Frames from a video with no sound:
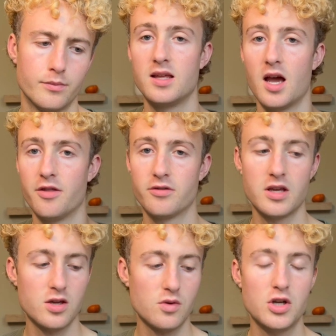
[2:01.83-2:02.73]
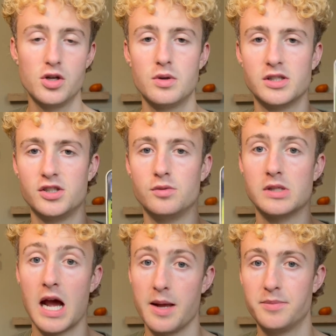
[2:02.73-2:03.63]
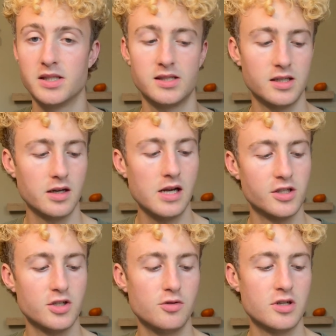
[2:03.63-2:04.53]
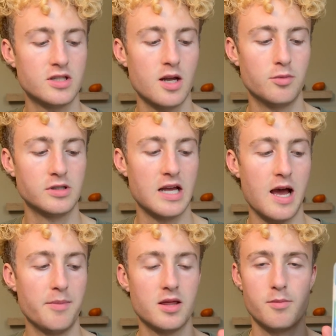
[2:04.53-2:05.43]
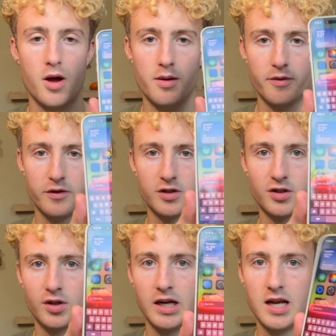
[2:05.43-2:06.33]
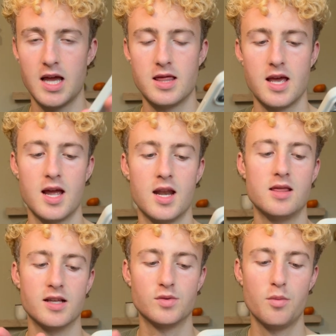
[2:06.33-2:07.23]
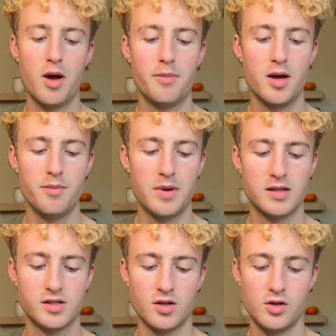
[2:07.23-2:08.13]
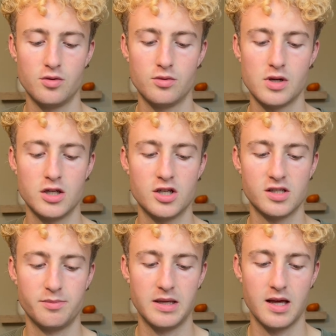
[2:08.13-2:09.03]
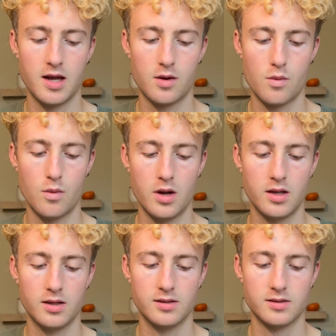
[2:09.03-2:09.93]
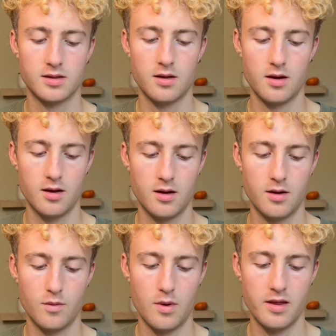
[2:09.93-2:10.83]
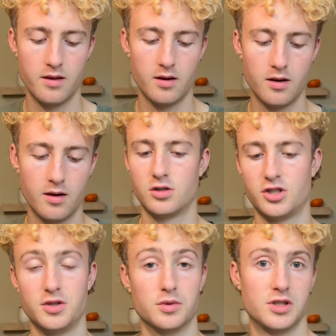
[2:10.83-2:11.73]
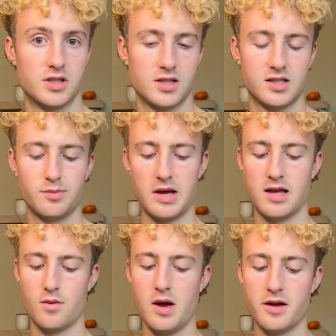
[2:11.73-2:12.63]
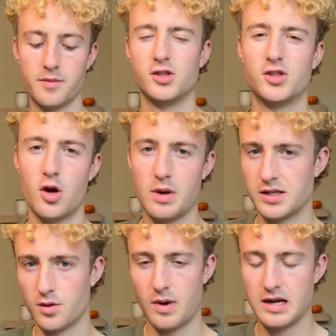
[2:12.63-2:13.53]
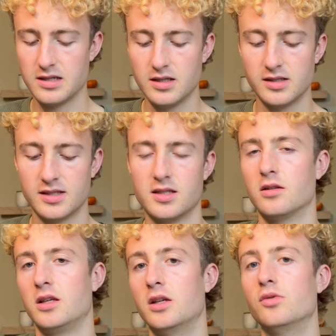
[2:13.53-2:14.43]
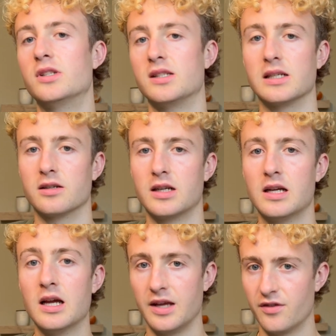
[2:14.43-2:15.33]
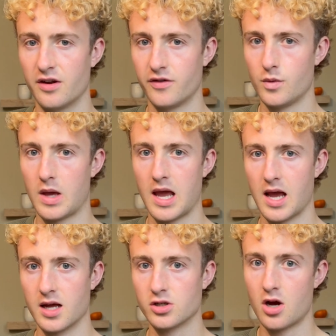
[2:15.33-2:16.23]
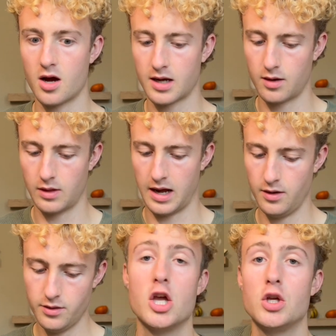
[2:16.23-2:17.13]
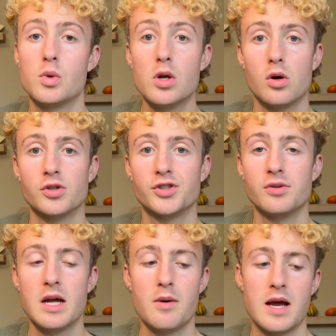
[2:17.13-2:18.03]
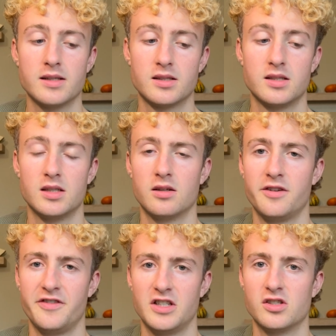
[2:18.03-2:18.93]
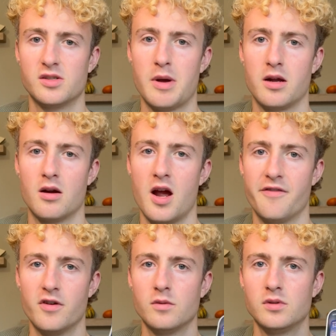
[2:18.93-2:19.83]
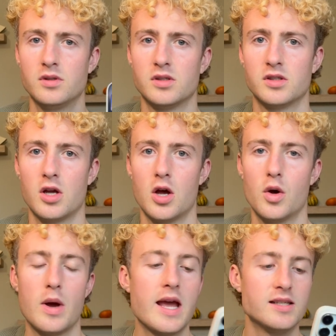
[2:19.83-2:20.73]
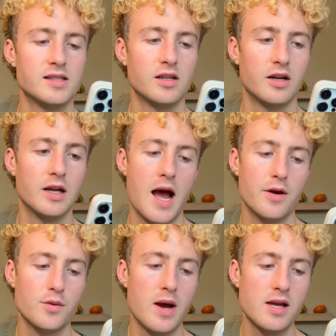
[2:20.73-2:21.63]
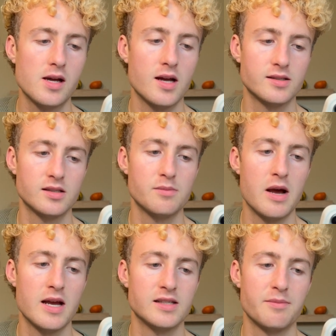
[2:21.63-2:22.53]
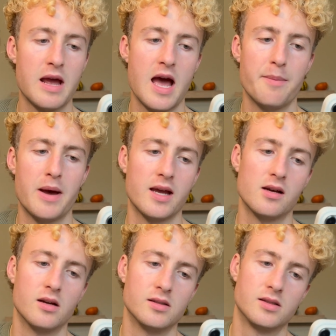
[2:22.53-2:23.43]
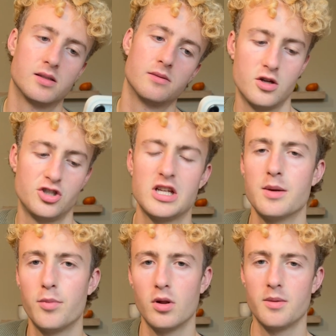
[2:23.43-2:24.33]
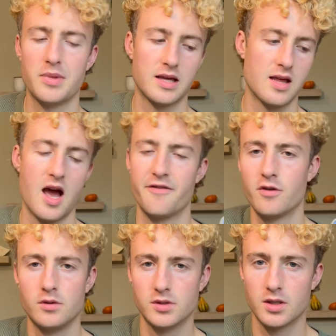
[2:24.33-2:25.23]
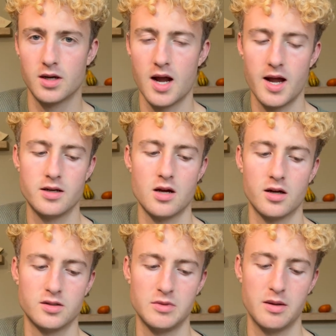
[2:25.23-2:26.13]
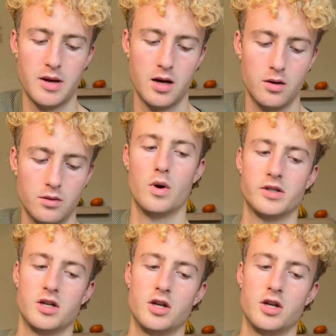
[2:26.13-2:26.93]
The other thing you can do is do type to Siri. So you just double tap at the bottom of your screen and then this will pop up. And so you could just be like, what is the weather? She will just display the weather. So it's a way to still use Siri, even if you can't talk out loud. You can also now ask Siri features about your iPhone. So, hey Siri, how do I customize my app icons? She can pull up like the iPhone user guide, talk to me about what to